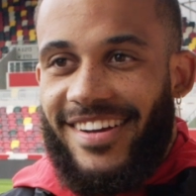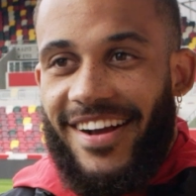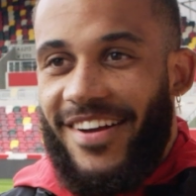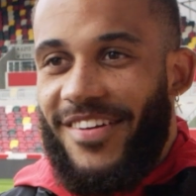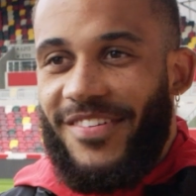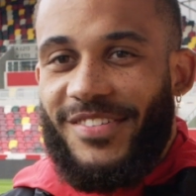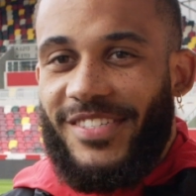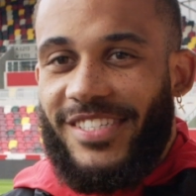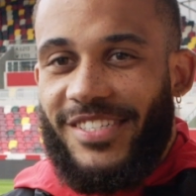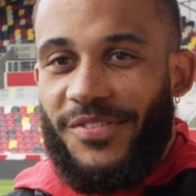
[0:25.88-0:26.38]
I
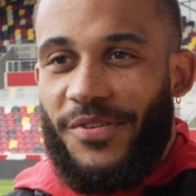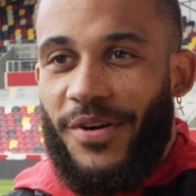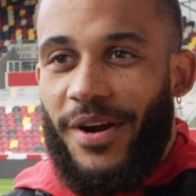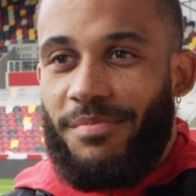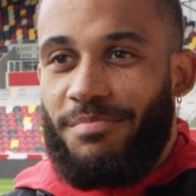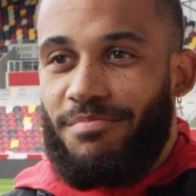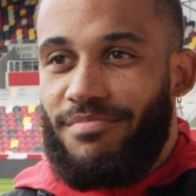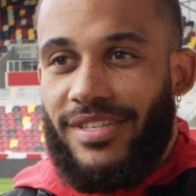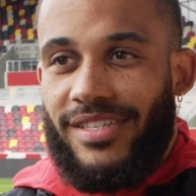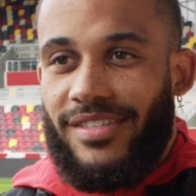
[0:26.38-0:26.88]
can't
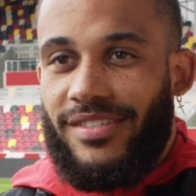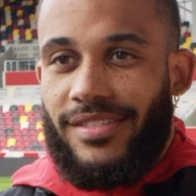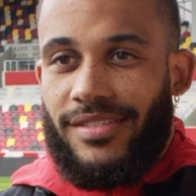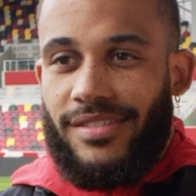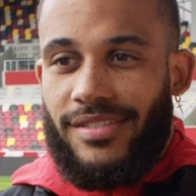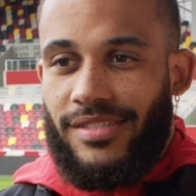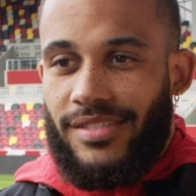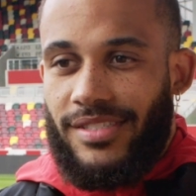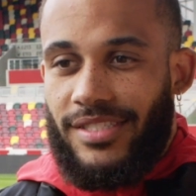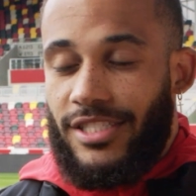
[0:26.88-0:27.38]
describe
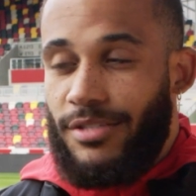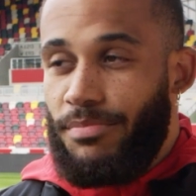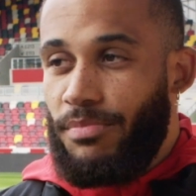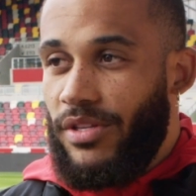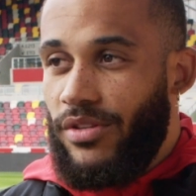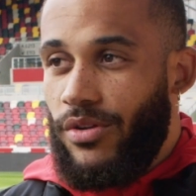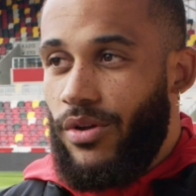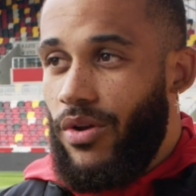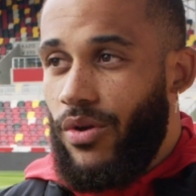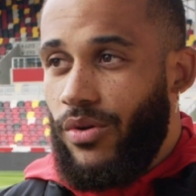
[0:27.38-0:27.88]
because it's
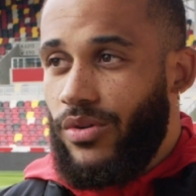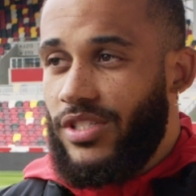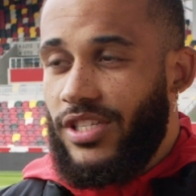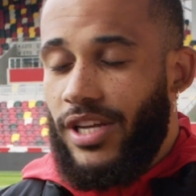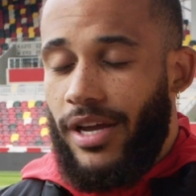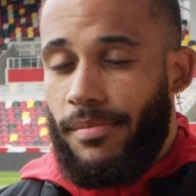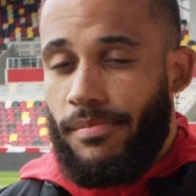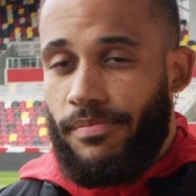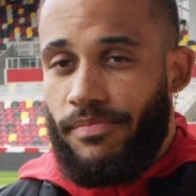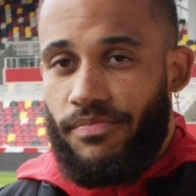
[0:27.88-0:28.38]
been a long
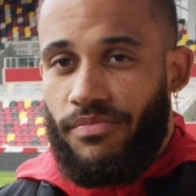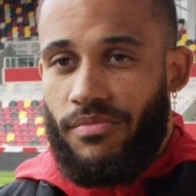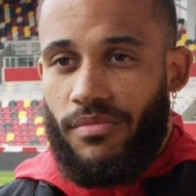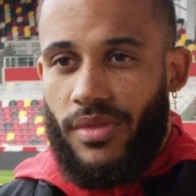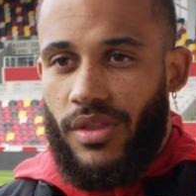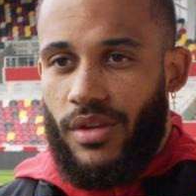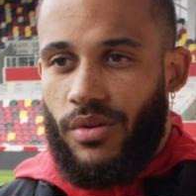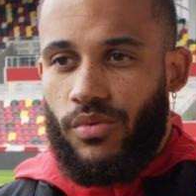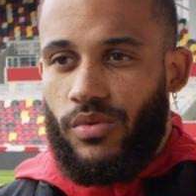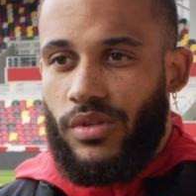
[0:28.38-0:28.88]
time
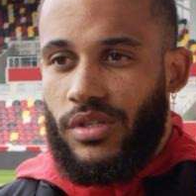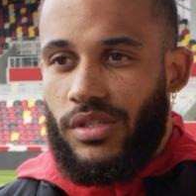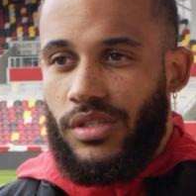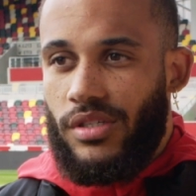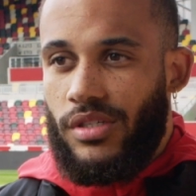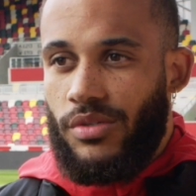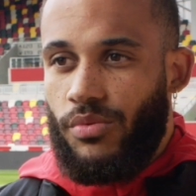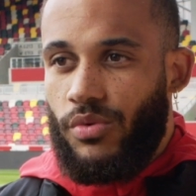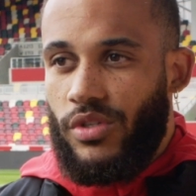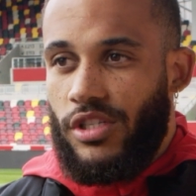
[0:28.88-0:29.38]

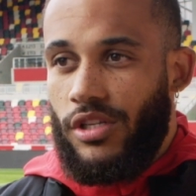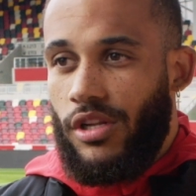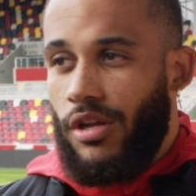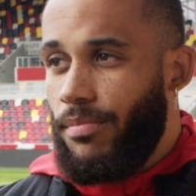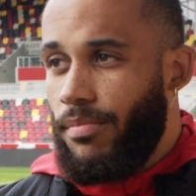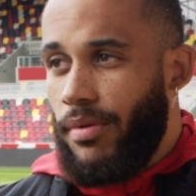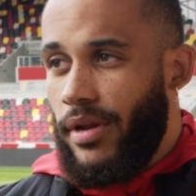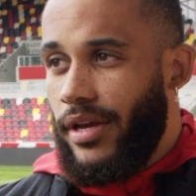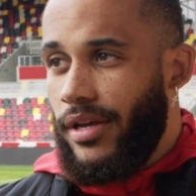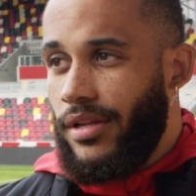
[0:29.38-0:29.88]
we
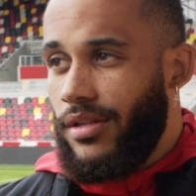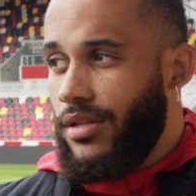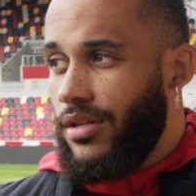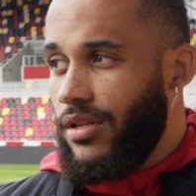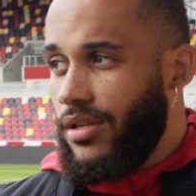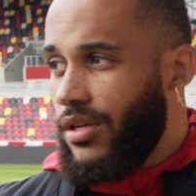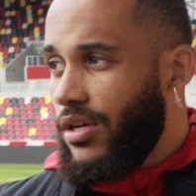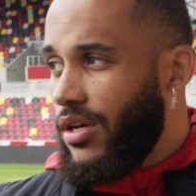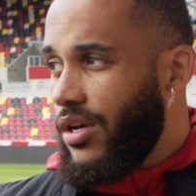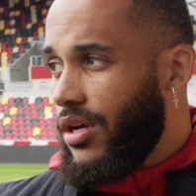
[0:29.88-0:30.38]
didn't play
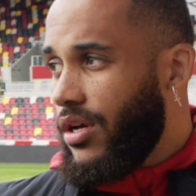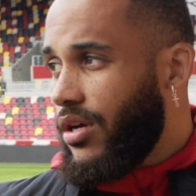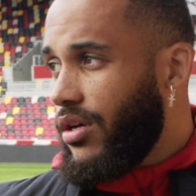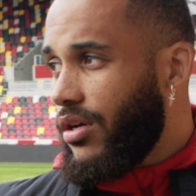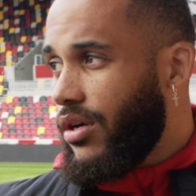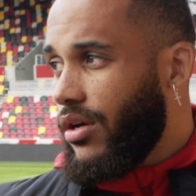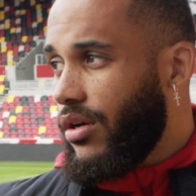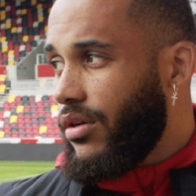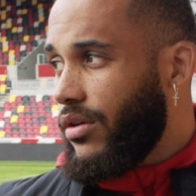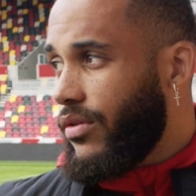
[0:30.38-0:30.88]

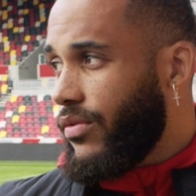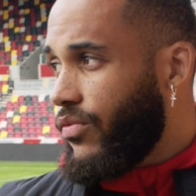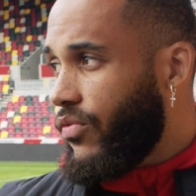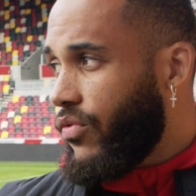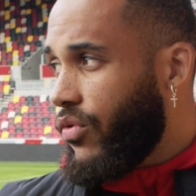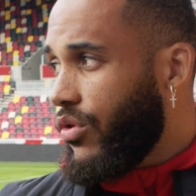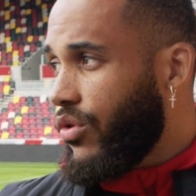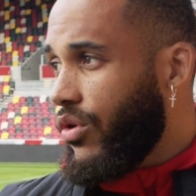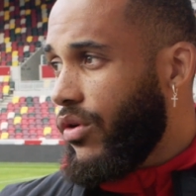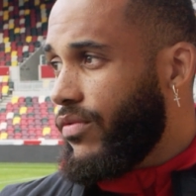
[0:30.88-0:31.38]
in
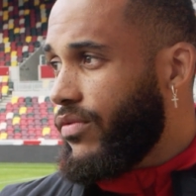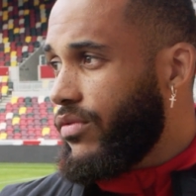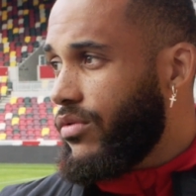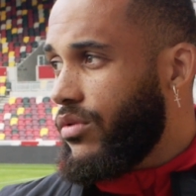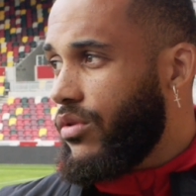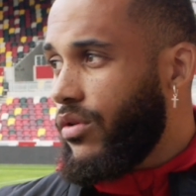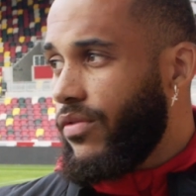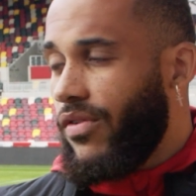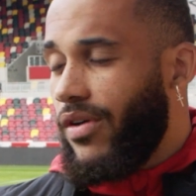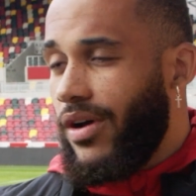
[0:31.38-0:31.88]
front of
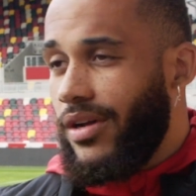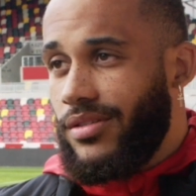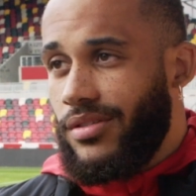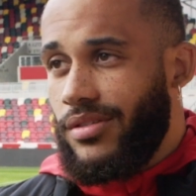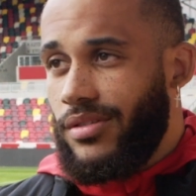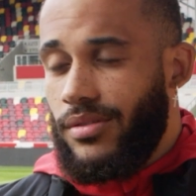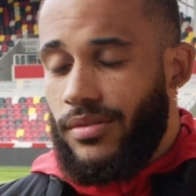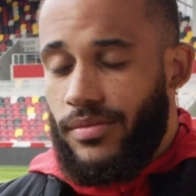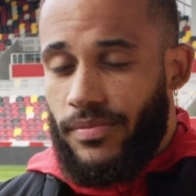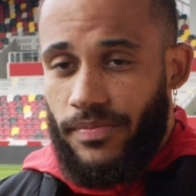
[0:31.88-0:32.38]
the
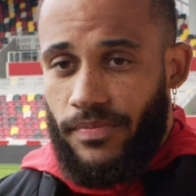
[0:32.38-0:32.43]
fans.